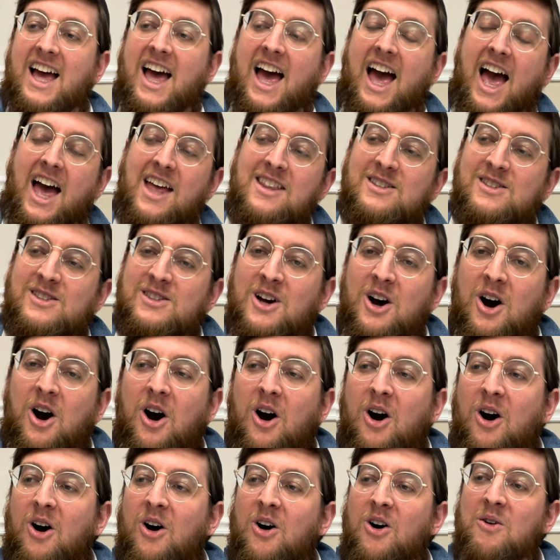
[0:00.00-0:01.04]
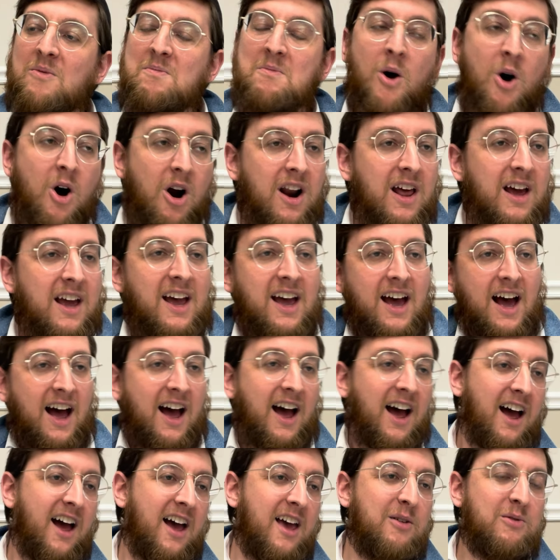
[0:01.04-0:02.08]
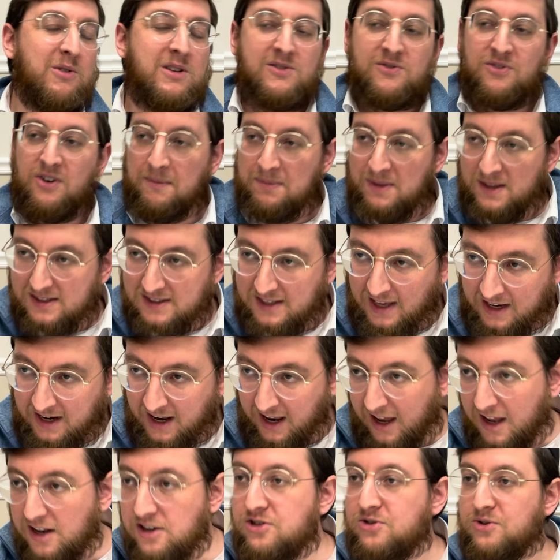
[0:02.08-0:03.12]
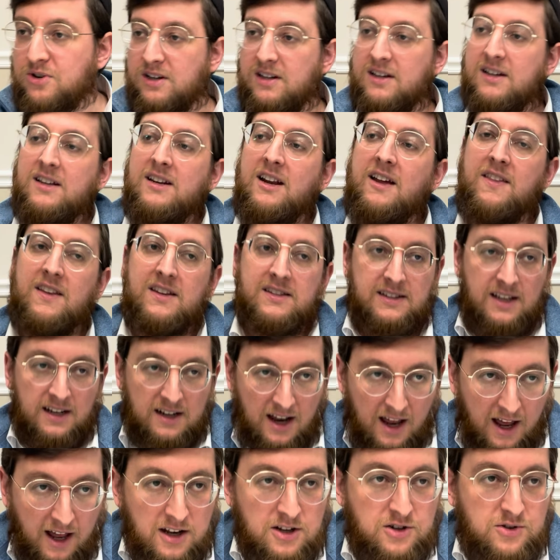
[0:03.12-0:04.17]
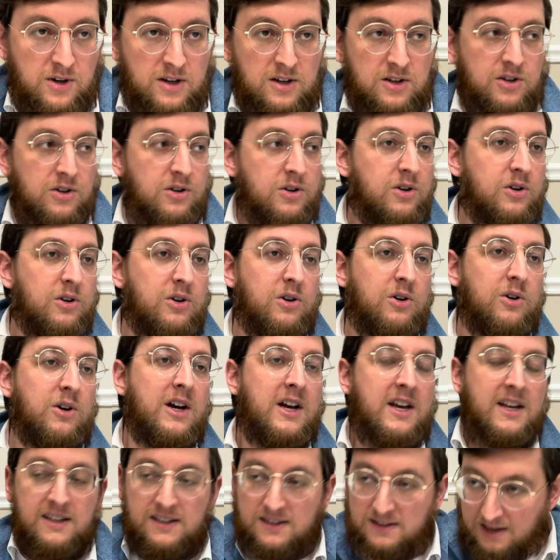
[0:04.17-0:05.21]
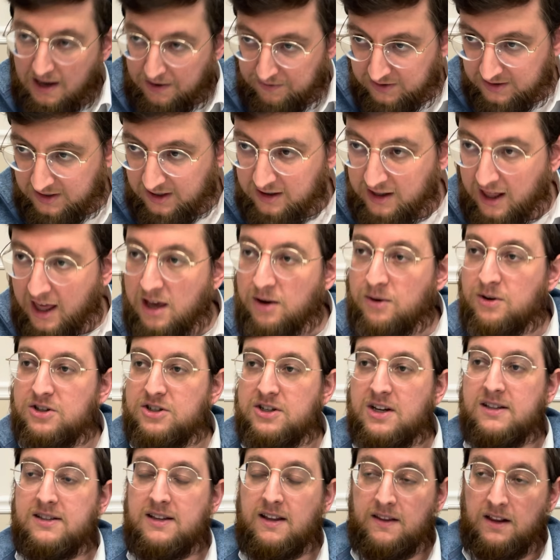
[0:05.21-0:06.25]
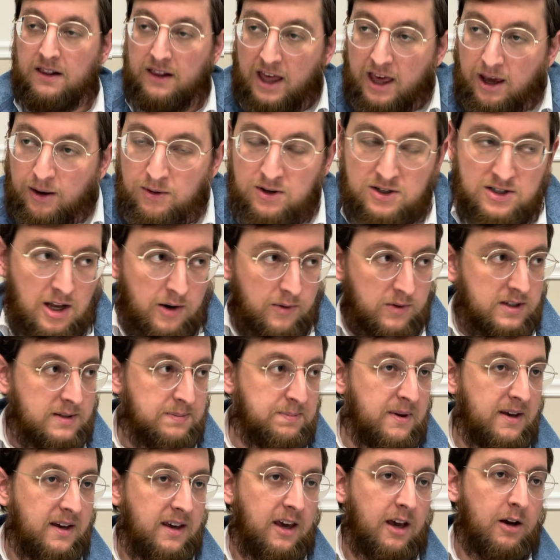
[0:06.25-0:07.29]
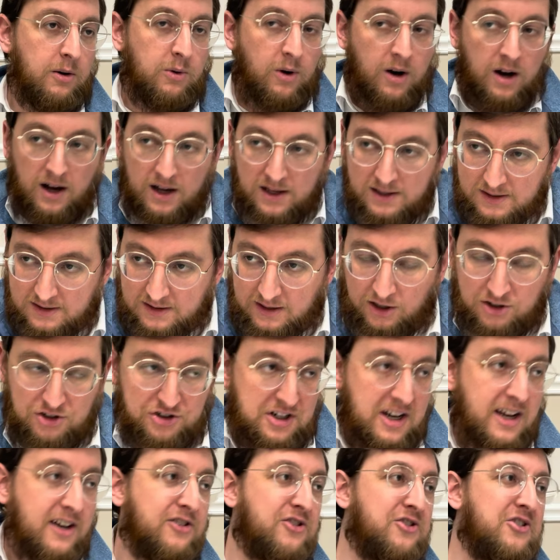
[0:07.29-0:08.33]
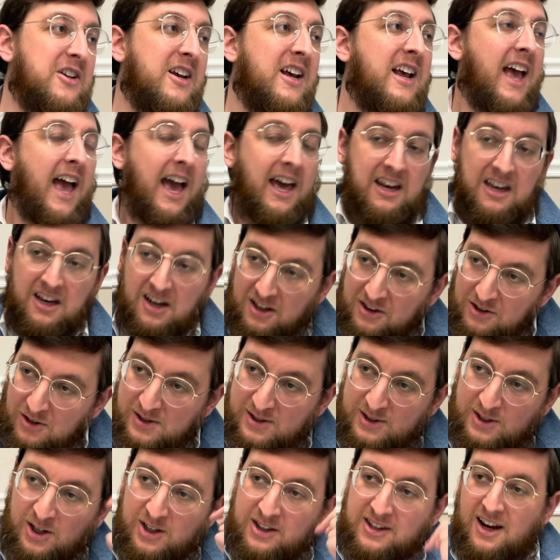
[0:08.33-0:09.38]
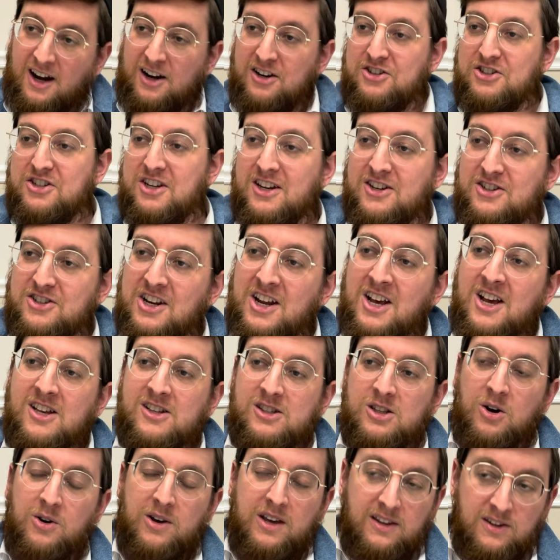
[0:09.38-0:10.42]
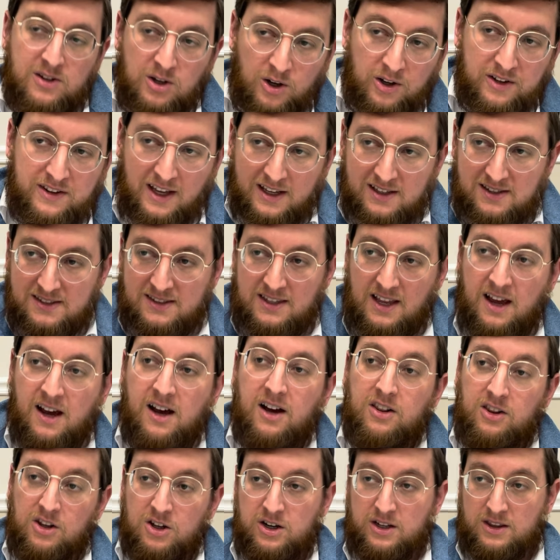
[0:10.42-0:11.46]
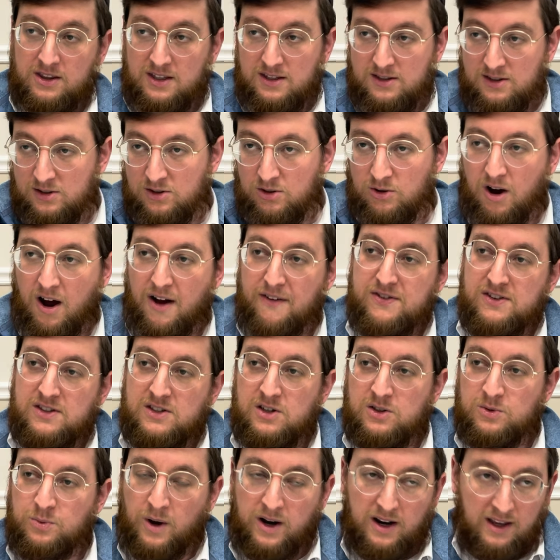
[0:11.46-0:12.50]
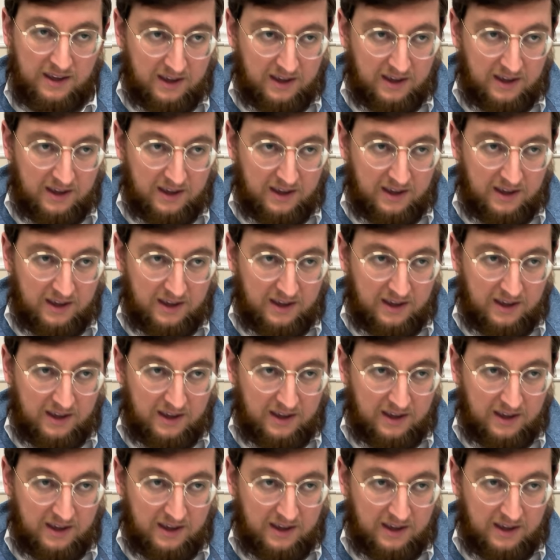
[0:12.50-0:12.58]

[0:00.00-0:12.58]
And so Mordechai was from the Sanhedrin, and the Sanhedrin knew 70 languages, and the language they were speaking was Tarshish, and he understood Tarshish. So he told Esther, look, these two officers want to